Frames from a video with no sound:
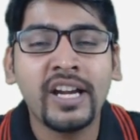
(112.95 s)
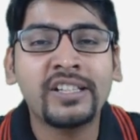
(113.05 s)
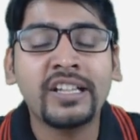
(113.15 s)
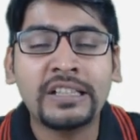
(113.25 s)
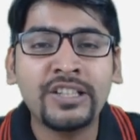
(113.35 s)

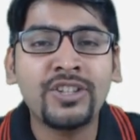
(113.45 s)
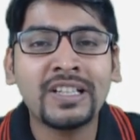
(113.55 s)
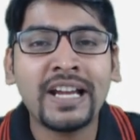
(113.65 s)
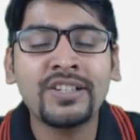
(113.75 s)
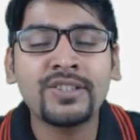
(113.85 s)
It
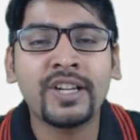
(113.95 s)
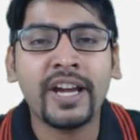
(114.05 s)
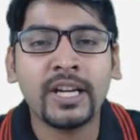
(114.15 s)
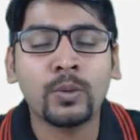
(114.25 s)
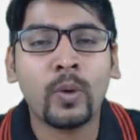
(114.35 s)
initializes the
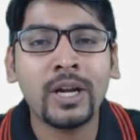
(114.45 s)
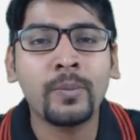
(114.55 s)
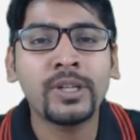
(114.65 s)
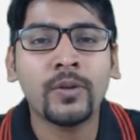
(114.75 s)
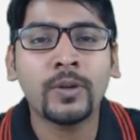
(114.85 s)

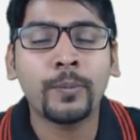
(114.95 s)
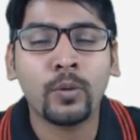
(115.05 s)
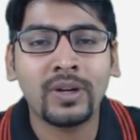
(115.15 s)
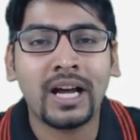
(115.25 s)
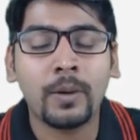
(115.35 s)
environment of the
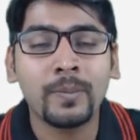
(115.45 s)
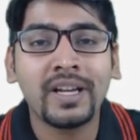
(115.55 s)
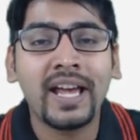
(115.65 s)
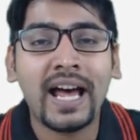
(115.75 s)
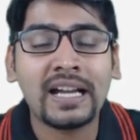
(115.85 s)

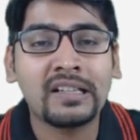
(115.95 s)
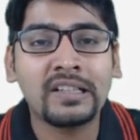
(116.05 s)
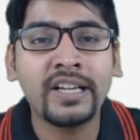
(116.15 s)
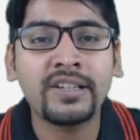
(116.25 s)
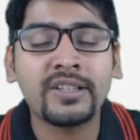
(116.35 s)
program and
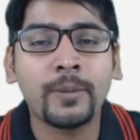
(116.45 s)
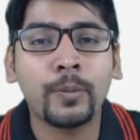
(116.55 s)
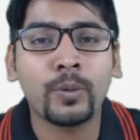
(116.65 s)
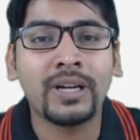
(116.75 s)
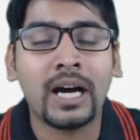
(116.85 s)
links the
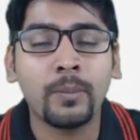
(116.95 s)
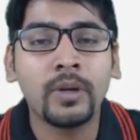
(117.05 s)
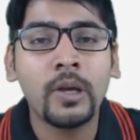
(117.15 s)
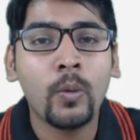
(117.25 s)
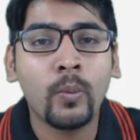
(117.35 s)
program
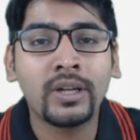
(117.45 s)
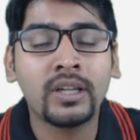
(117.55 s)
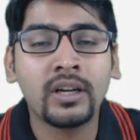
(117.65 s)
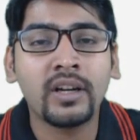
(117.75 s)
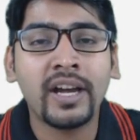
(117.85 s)
with
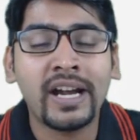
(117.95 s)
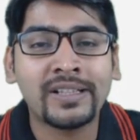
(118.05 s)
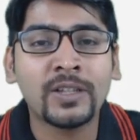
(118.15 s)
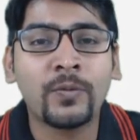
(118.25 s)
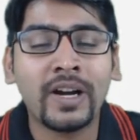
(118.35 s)
the
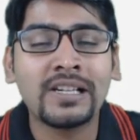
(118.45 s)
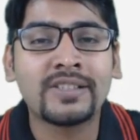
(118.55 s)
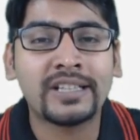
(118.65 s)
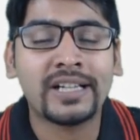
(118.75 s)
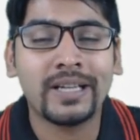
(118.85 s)
header
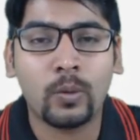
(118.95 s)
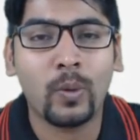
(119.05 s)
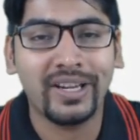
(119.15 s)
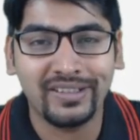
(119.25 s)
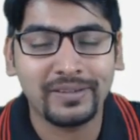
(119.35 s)
files that are
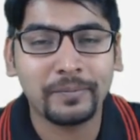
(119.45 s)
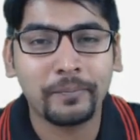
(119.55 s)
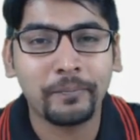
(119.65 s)
required.